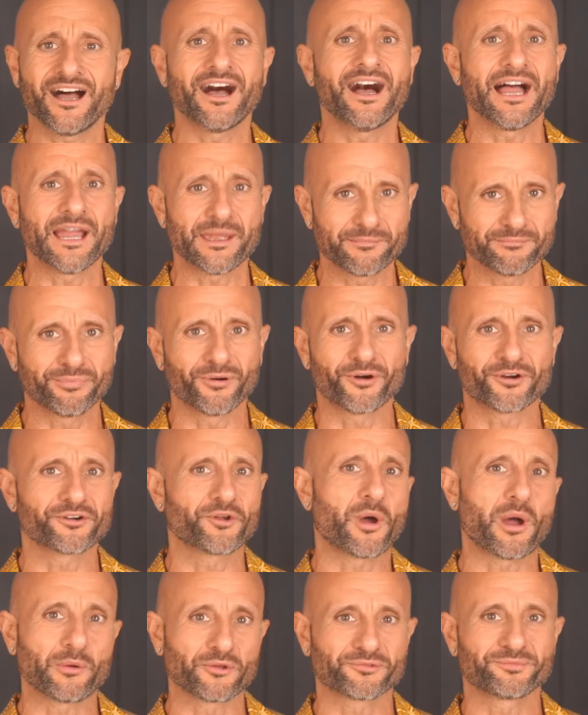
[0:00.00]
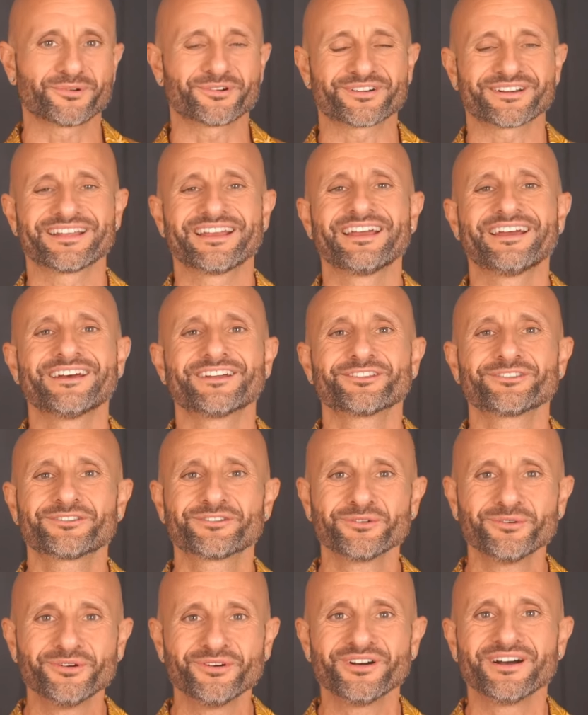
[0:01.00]
I'm born or I was born.
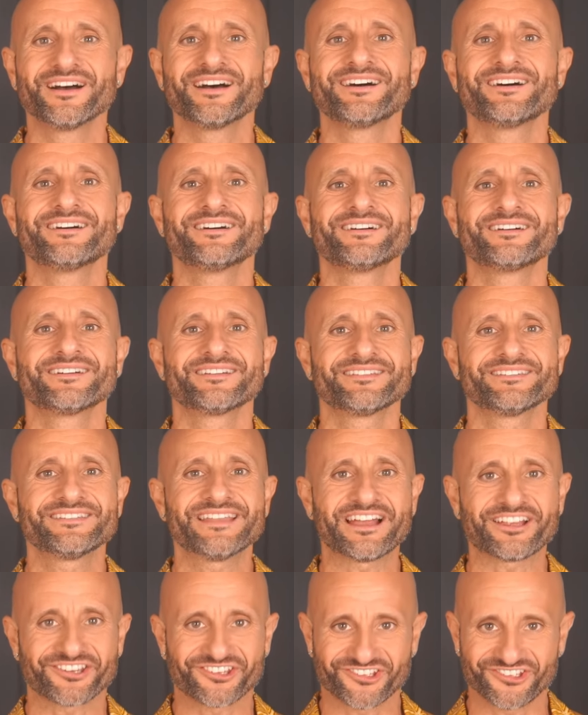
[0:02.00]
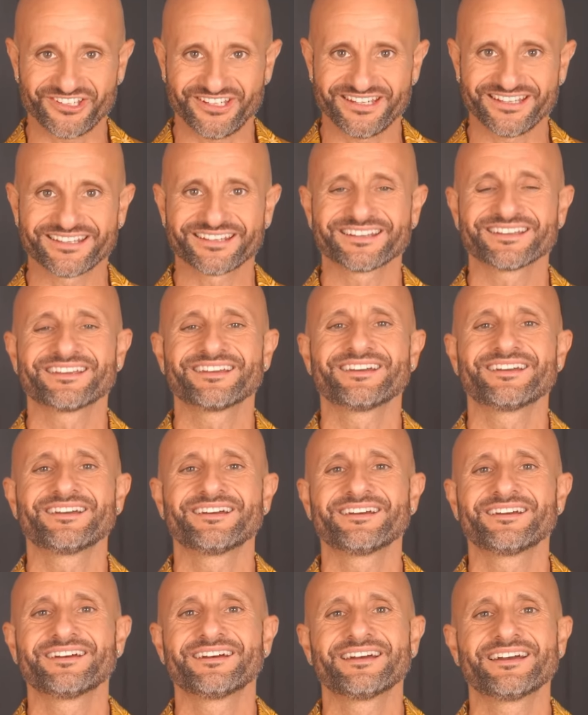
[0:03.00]
Tu nasci.
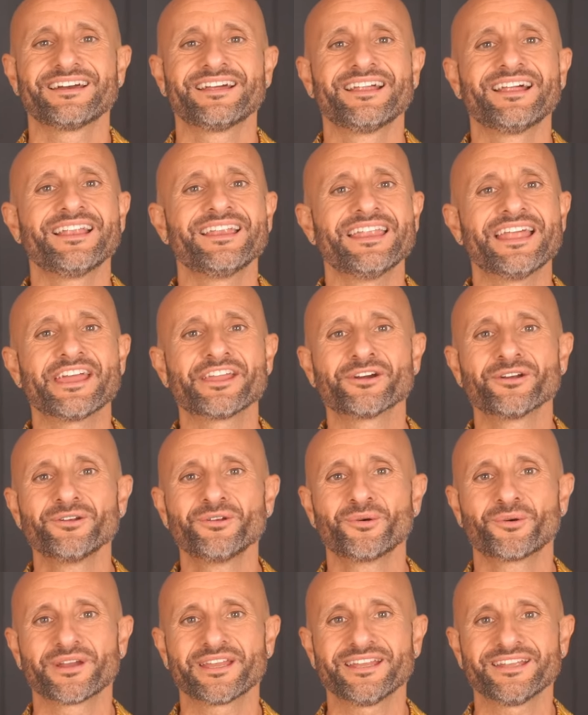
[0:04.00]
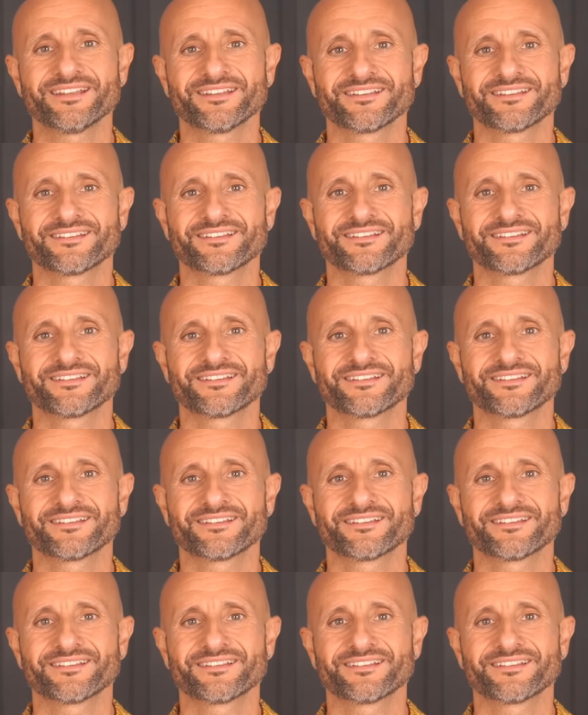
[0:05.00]
Lei o lui